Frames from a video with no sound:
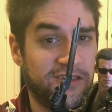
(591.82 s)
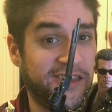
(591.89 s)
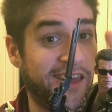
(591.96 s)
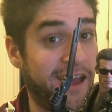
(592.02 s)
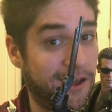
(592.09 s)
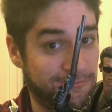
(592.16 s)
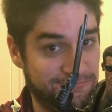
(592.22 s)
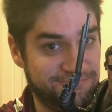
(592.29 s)

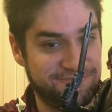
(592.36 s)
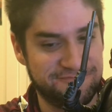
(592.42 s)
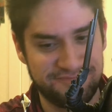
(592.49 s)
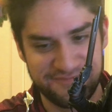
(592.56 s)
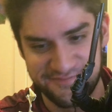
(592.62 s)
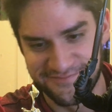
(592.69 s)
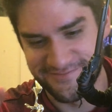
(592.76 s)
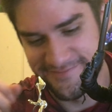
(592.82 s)
Yeah.
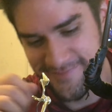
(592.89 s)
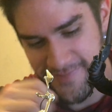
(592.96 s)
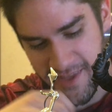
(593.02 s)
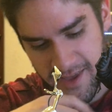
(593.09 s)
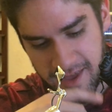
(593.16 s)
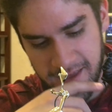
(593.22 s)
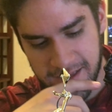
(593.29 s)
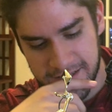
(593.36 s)

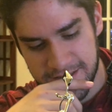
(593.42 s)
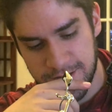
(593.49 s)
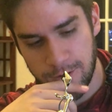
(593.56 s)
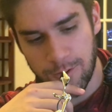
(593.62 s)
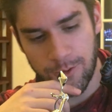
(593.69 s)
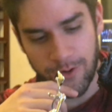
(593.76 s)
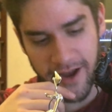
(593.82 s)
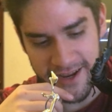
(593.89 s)

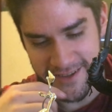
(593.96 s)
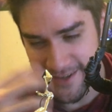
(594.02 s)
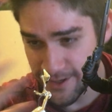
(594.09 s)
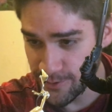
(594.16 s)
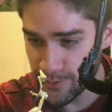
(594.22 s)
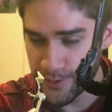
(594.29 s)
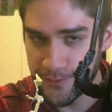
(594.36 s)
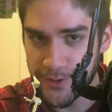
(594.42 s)
So I
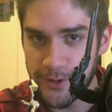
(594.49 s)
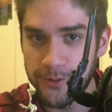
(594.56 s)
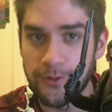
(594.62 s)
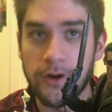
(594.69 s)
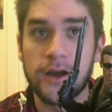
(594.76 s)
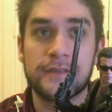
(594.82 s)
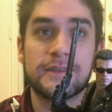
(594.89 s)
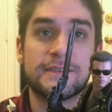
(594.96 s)
did a review
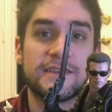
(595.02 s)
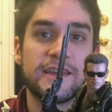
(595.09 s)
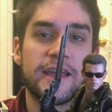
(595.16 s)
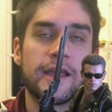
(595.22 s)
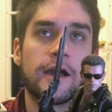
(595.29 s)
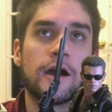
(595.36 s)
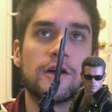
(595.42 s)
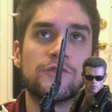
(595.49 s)
on the
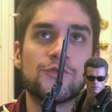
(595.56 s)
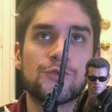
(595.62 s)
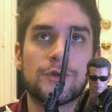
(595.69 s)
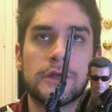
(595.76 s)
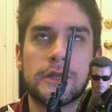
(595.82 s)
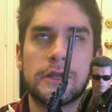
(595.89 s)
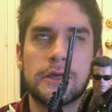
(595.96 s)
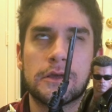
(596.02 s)

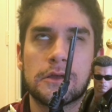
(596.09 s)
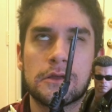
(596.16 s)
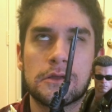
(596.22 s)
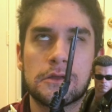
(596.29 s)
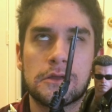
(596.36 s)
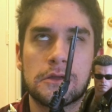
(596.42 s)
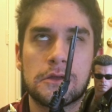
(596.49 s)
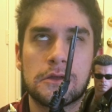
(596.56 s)
T800
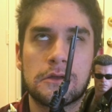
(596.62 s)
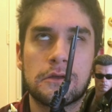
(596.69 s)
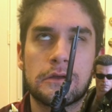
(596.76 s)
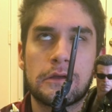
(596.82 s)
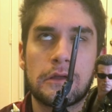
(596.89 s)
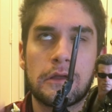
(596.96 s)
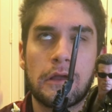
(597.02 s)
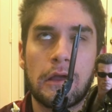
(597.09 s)

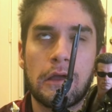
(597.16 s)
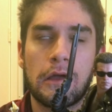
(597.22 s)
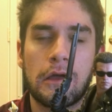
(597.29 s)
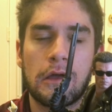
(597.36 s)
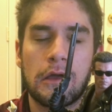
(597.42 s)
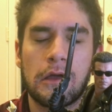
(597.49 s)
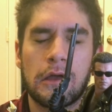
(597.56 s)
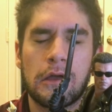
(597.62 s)

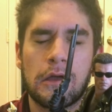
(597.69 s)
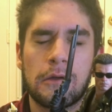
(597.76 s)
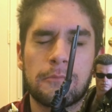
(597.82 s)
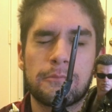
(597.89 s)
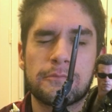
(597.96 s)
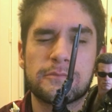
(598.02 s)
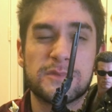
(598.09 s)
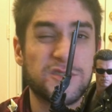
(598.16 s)

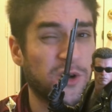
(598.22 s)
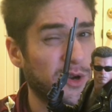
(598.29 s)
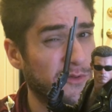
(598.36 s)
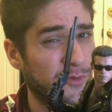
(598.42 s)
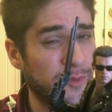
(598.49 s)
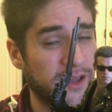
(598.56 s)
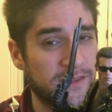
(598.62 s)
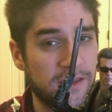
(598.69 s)
Sorry
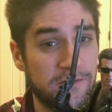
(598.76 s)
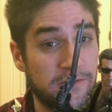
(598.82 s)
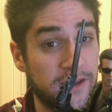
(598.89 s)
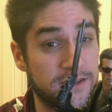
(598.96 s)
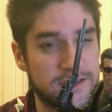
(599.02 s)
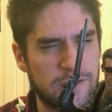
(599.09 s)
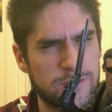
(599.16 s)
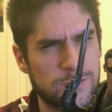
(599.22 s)
for making that
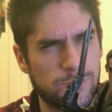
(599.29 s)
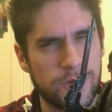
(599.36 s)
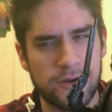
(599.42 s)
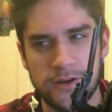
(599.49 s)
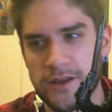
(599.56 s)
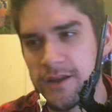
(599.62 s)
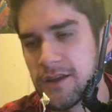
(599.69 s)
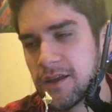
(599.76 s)
face. That was
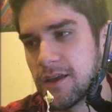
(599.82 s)
weird.